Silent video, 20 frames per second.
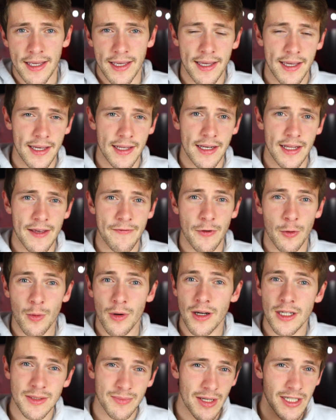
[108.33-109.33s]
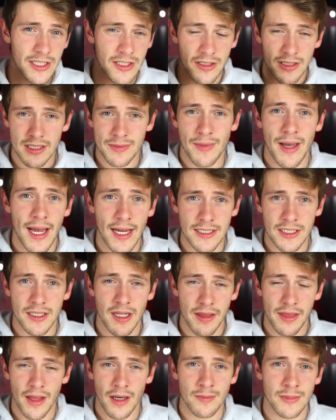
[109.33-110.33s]
and if it was, make sure to smash
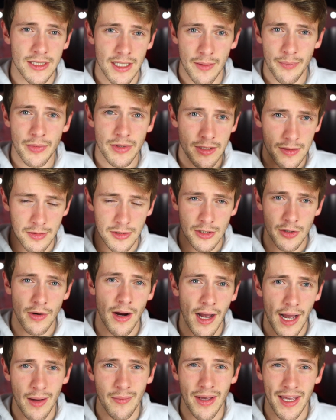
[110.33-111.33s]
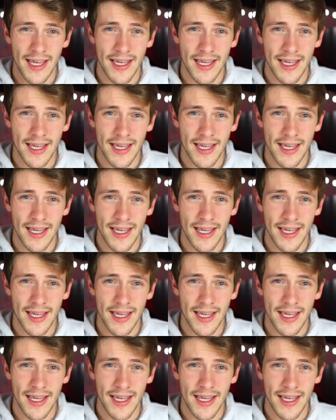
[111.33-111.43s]
the thumbs up, subscribe,